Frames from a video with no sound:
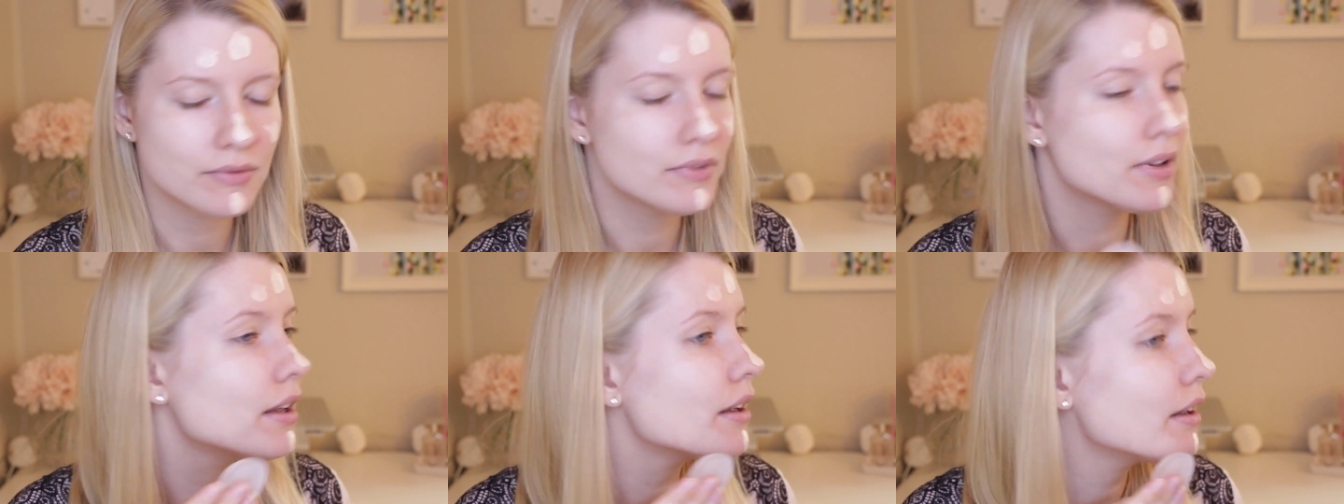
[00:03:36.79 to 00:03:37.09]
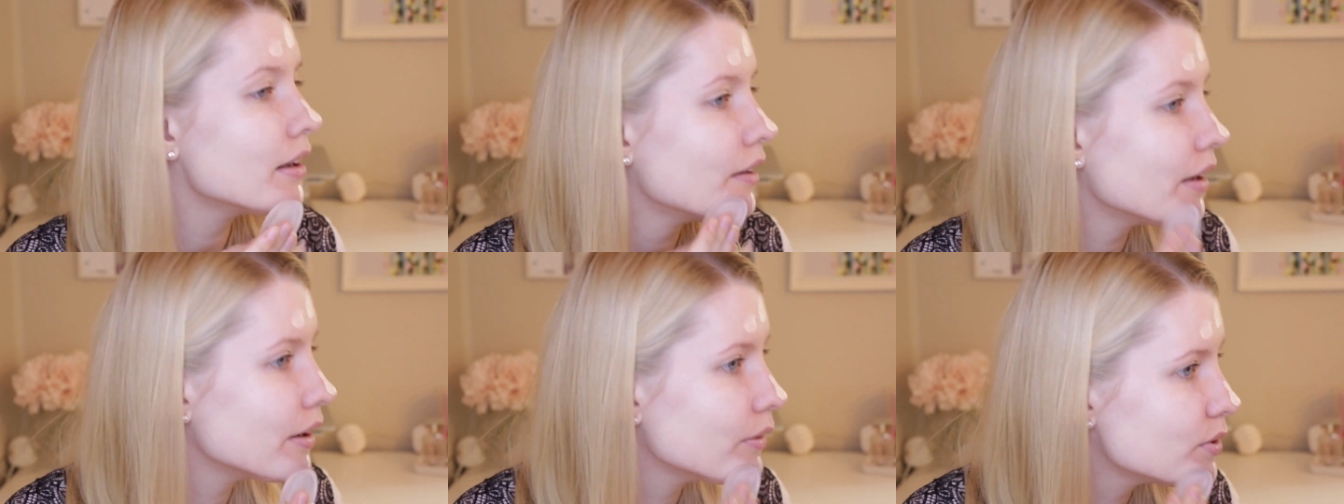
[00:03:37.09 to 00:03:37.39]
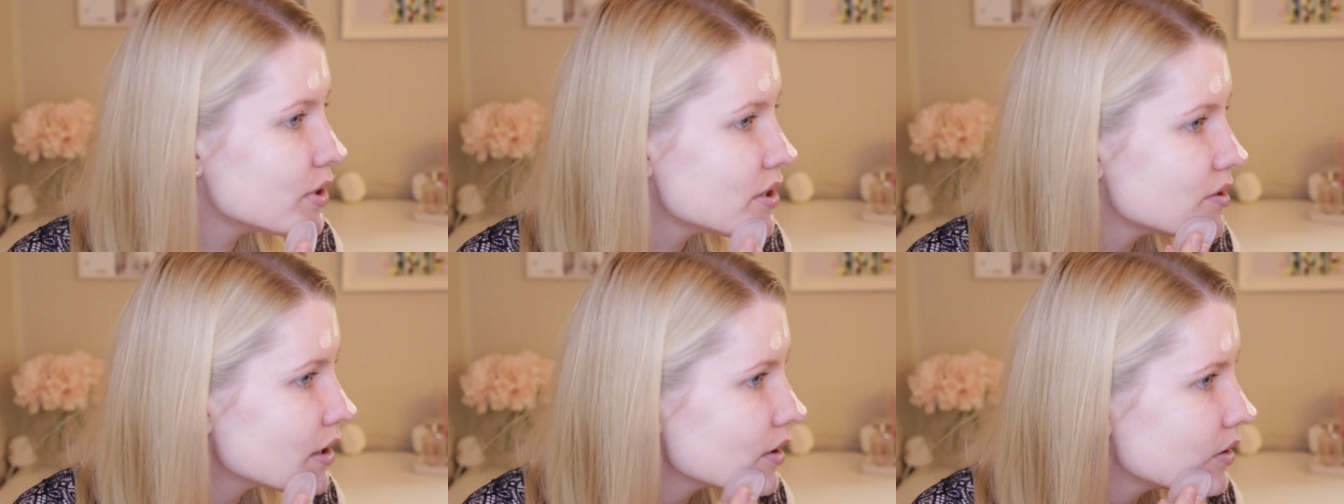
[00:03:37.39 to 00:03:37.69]
Like, I
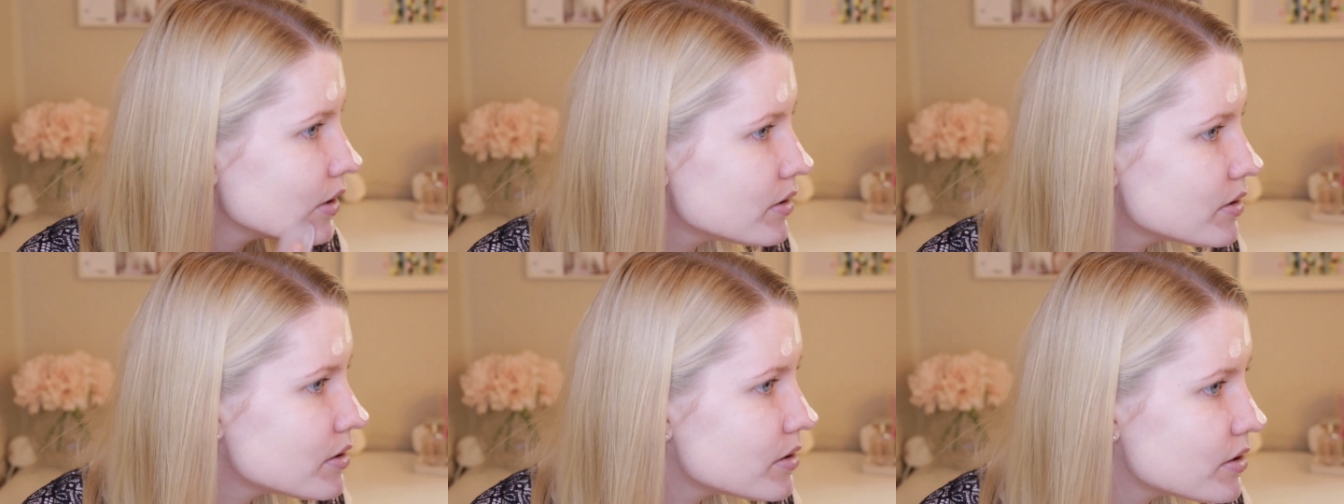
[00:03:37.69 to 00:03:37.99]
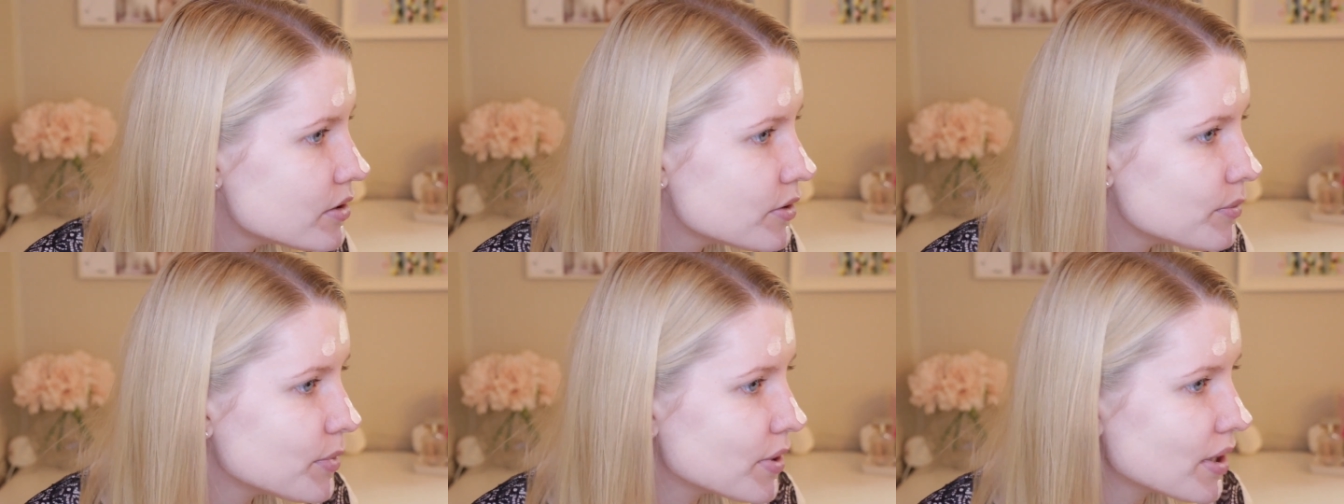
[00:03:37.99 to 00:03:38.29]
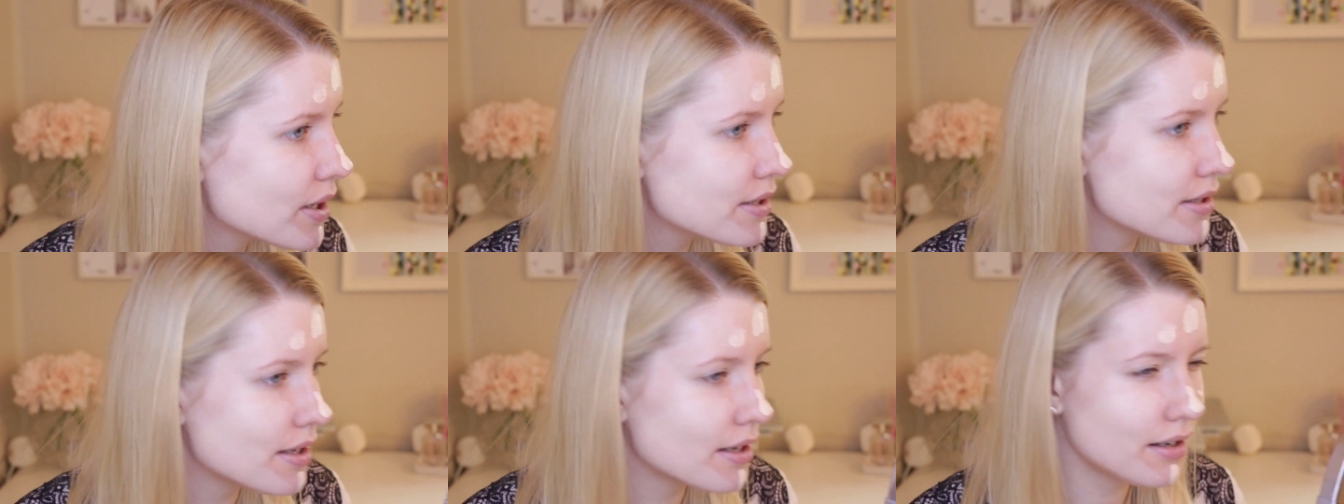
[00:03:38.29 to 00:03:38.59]
wish I could zoom you
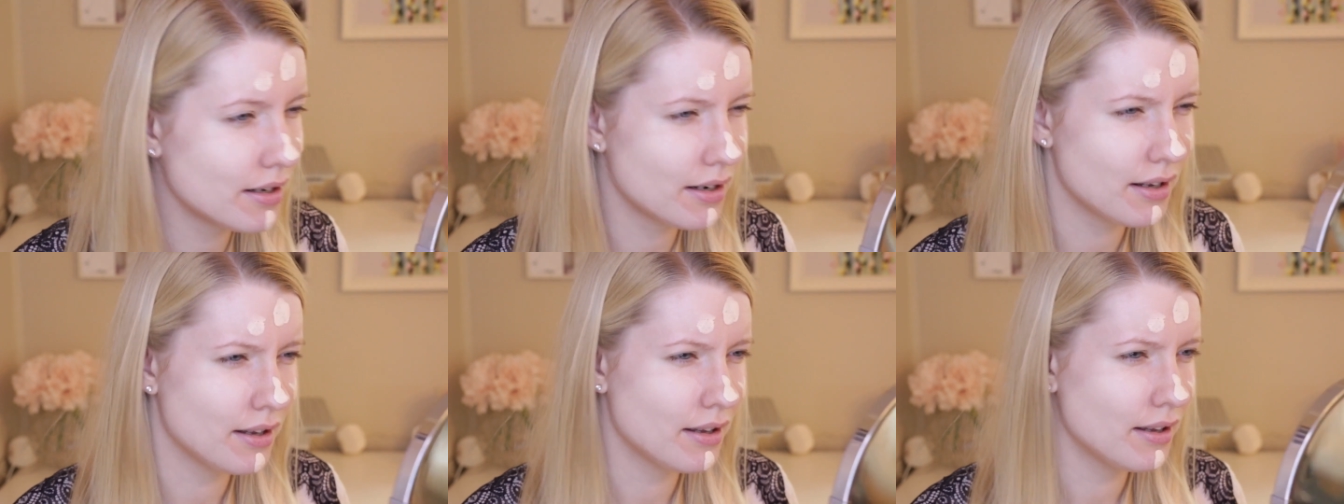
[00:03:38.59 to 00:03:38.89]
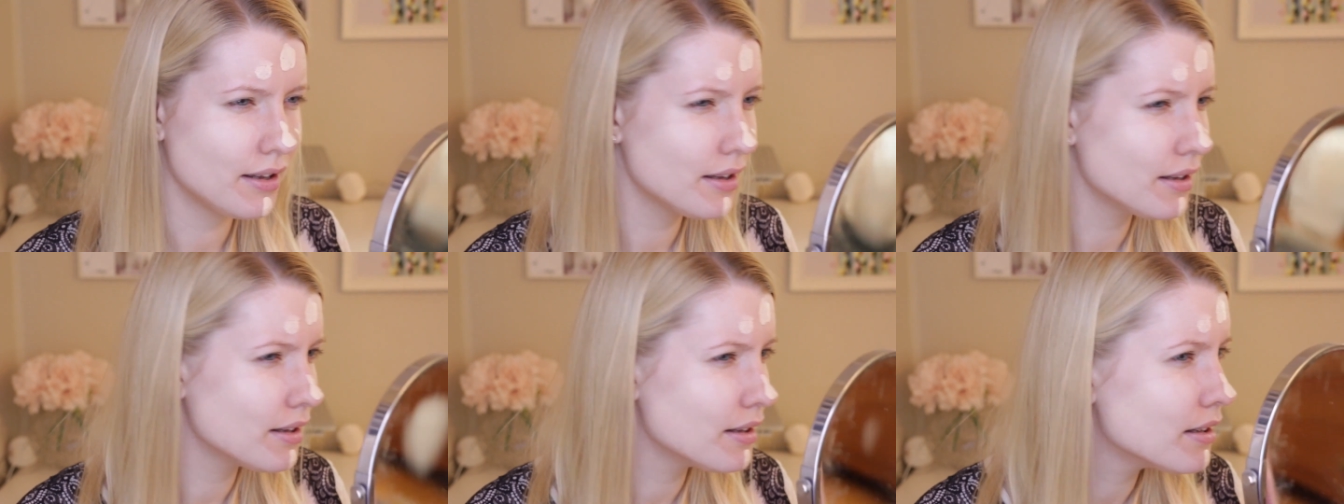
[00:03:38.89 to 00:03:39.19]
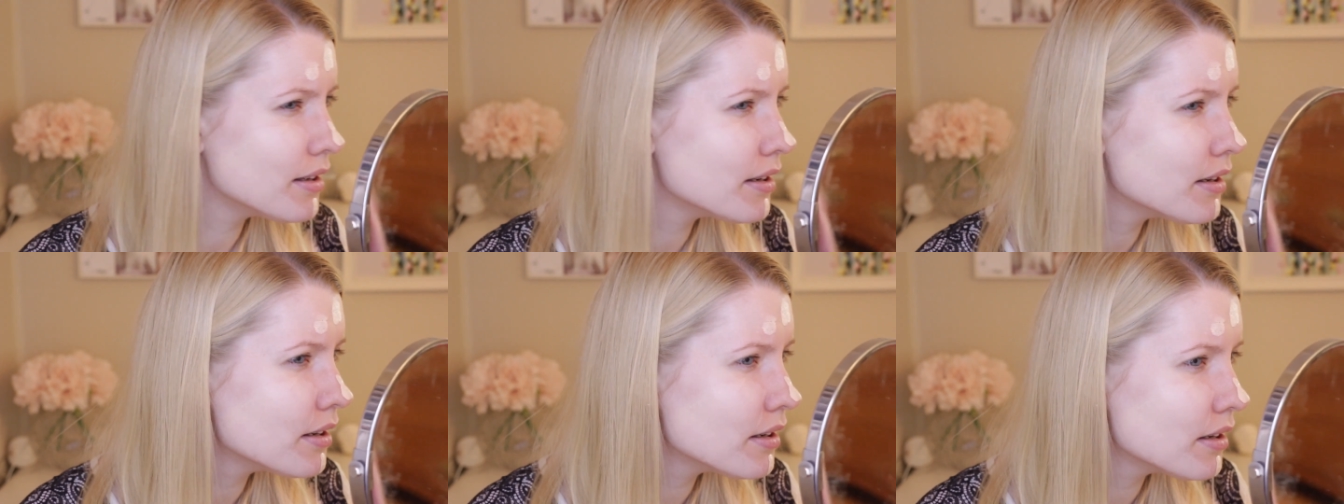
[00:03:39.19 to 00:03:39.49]
guys in.
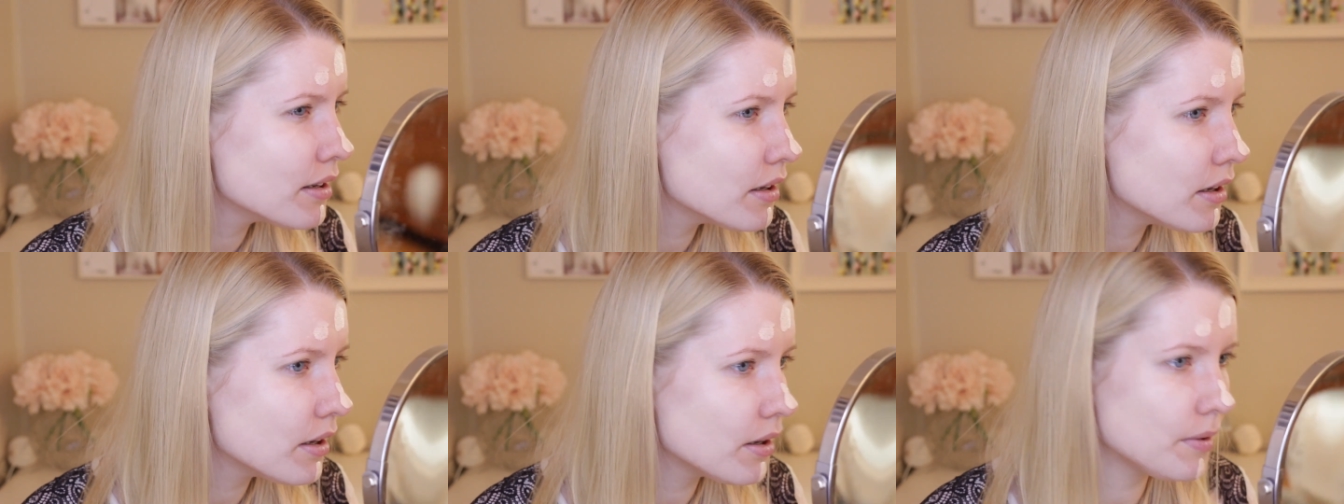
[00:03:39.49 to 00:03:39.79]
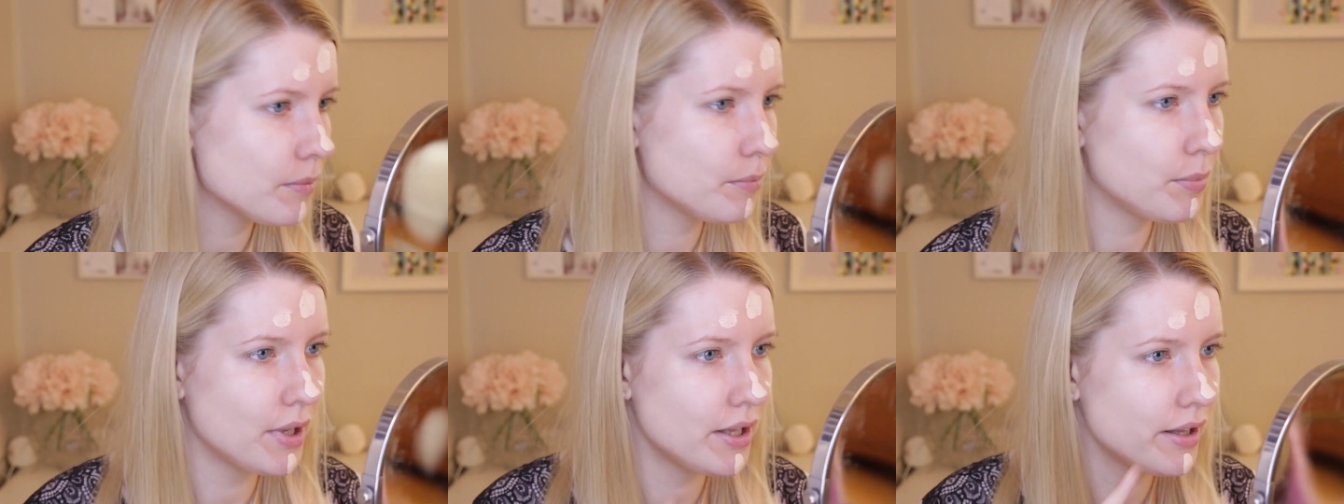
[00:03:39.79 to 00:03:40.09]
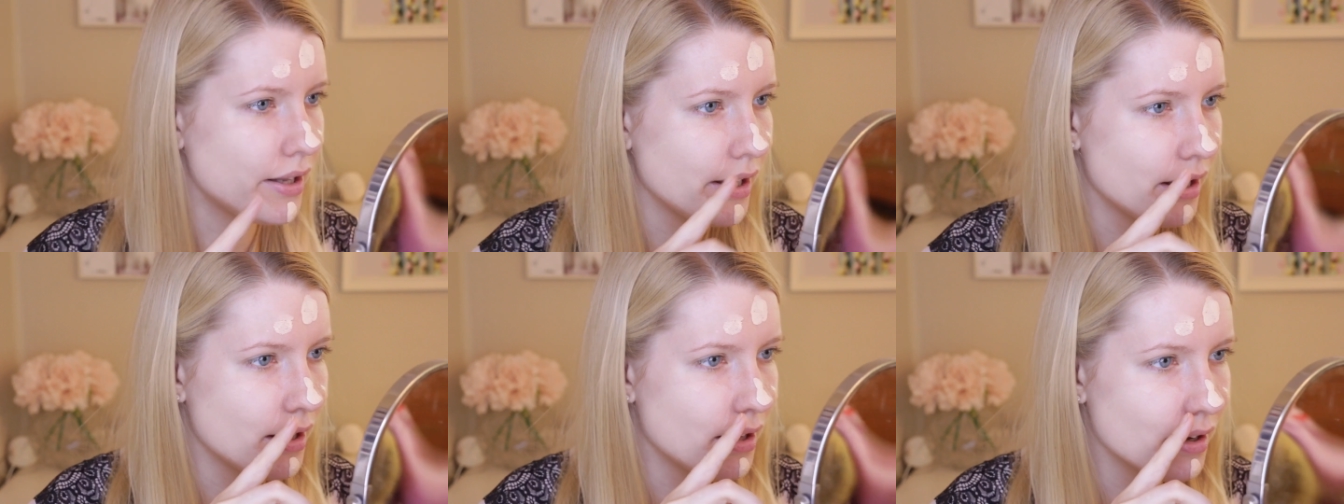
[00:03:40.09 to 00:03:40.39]
But
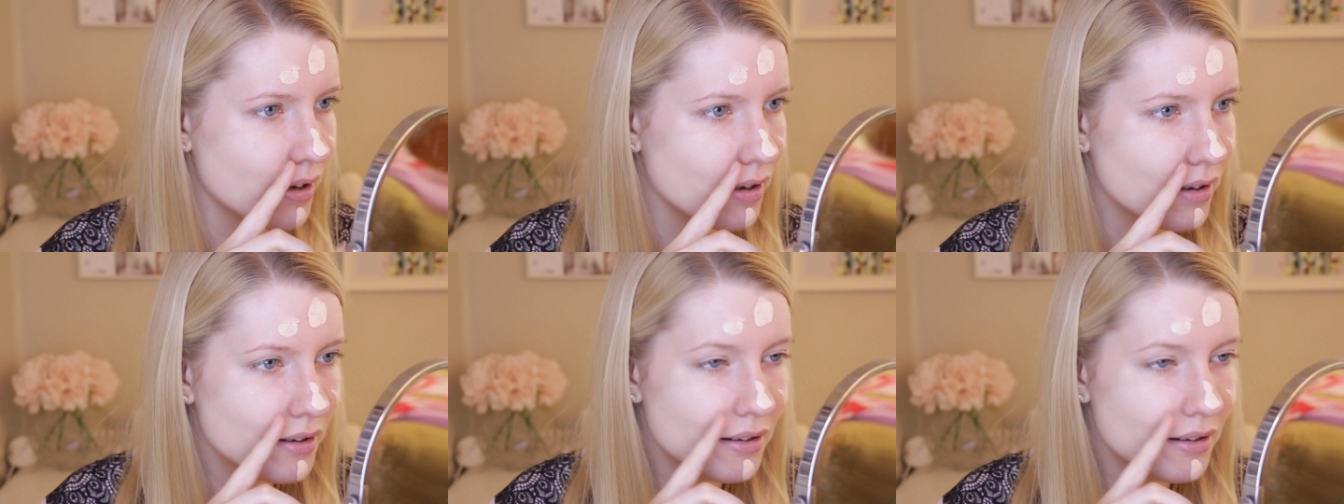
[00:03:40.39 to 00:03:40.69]
like,